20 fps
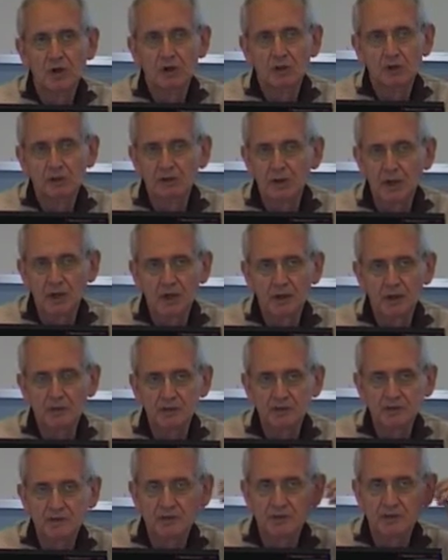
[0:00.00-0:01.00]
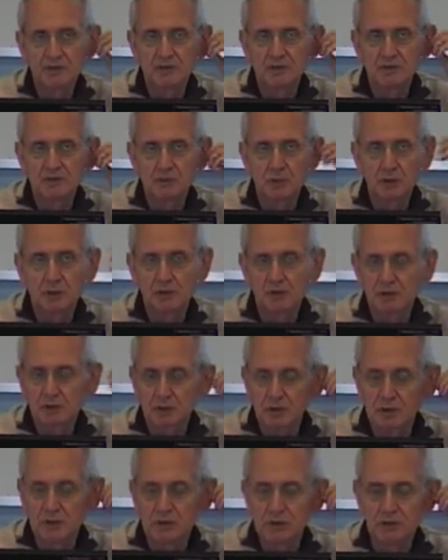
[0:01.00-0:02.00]
although I haven't seen him or
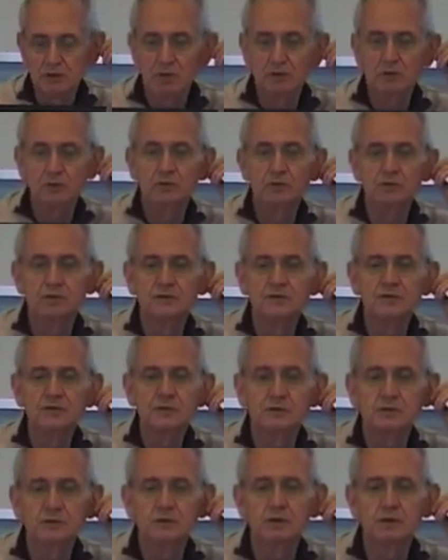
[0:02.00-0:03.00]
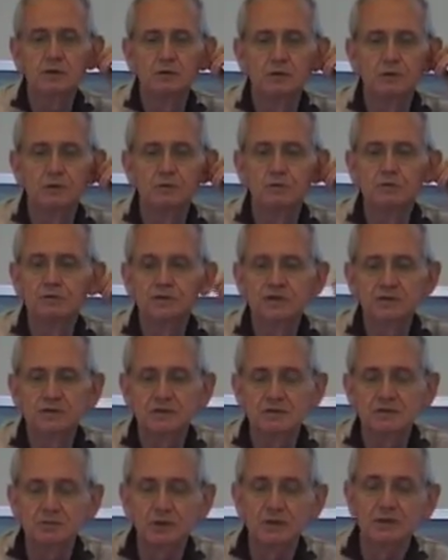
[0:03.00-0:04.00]
her. I don't know who she
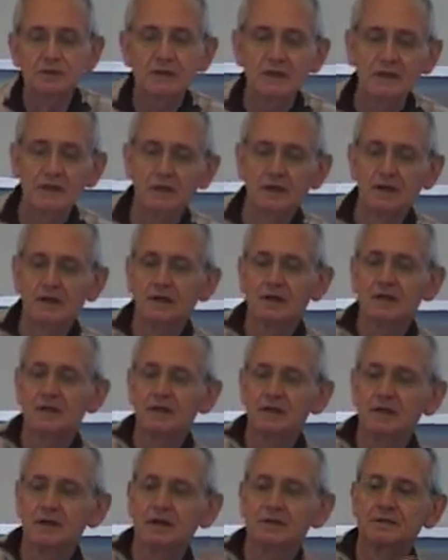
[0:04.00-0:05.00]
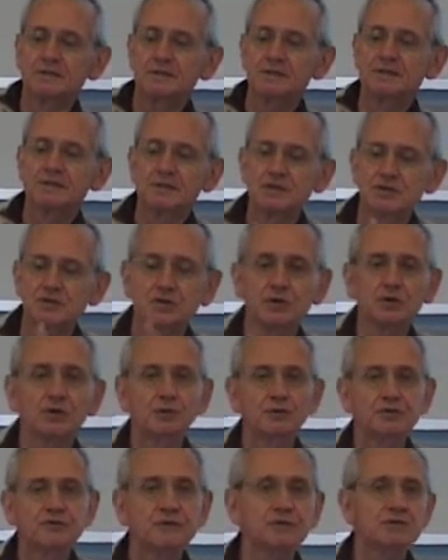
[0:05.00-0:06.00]
is, but this sort
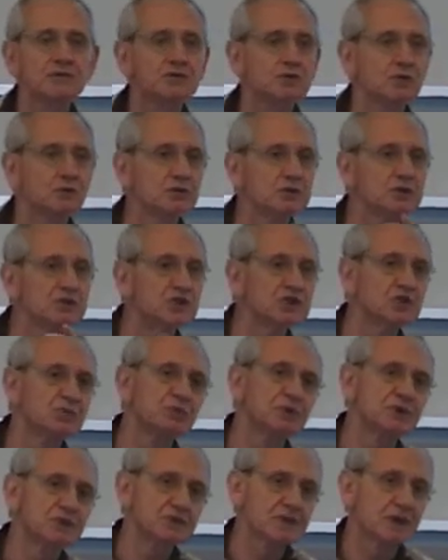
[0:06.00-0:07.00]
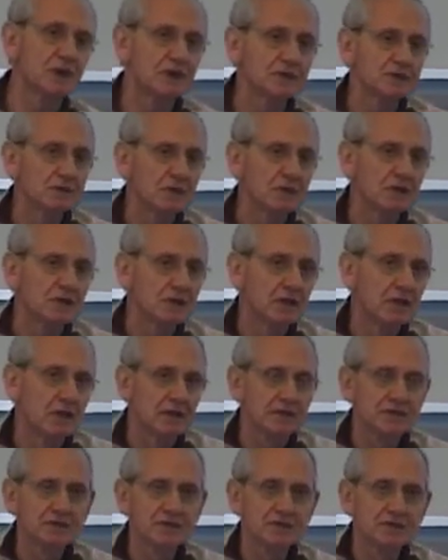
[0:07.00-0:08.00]
of thing. So the GPs are
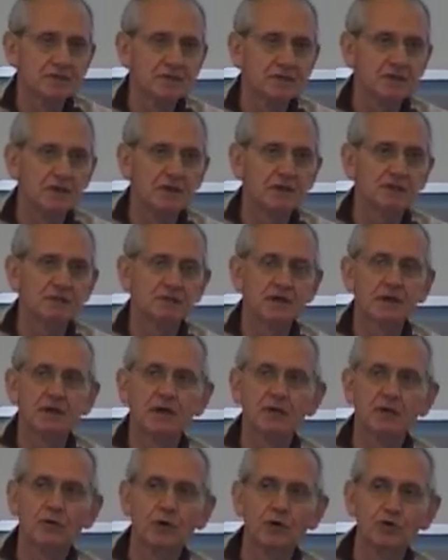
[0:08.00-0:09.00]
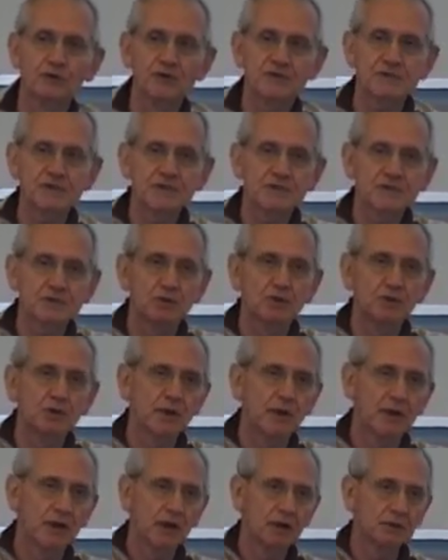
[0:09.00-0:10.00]
like this. They have offices all
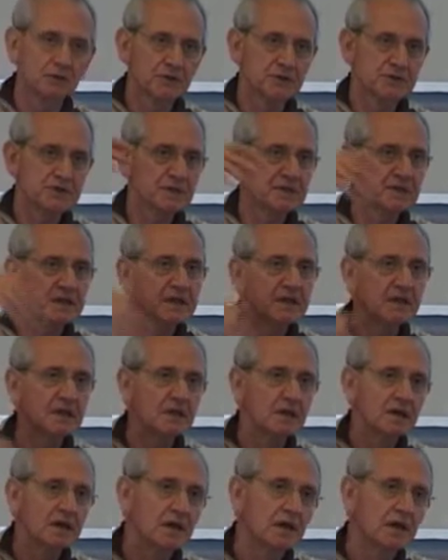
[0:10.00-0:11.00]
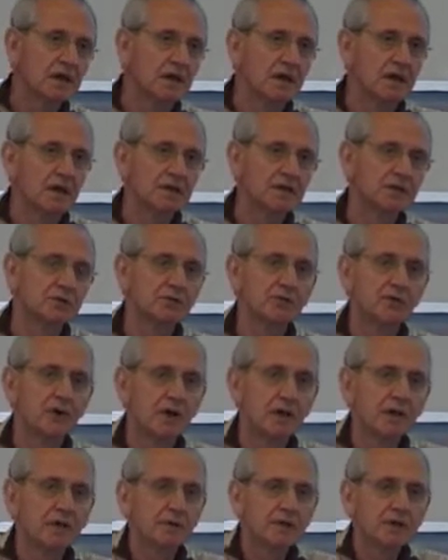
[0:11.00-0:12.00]
around the city, And if you
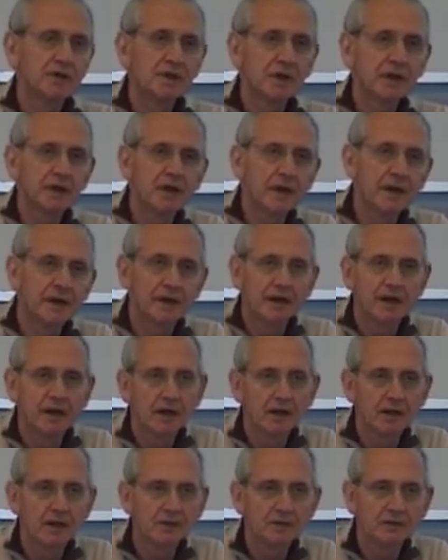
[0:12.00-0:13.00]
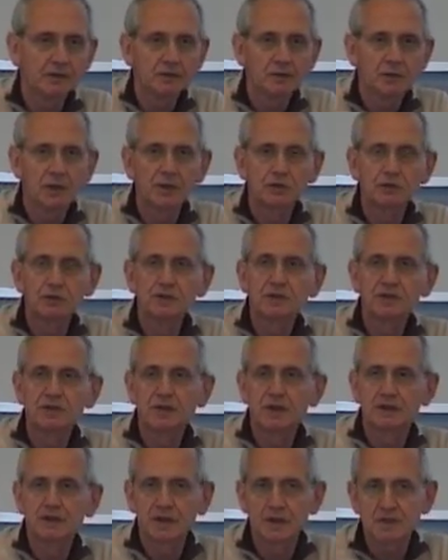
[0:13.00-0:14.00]
are living in an area and you
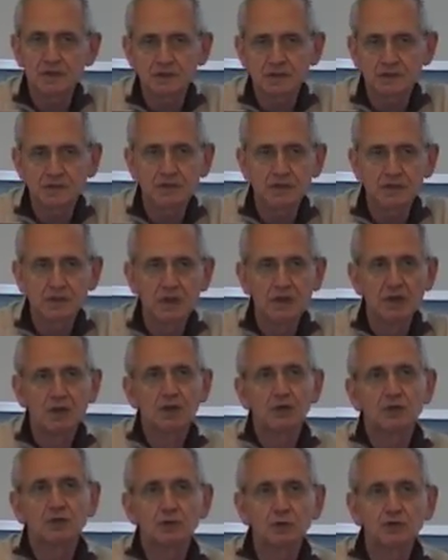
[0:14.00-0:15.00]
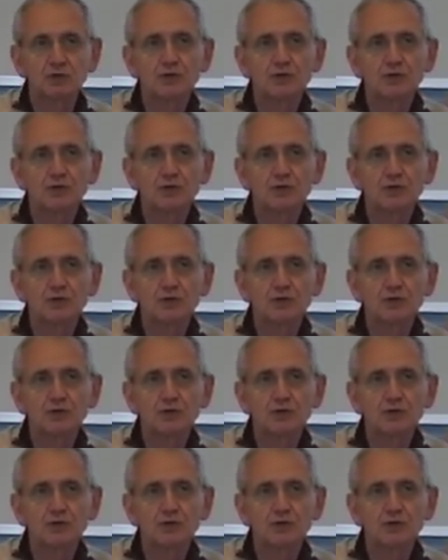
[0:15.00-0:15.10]
need attention, you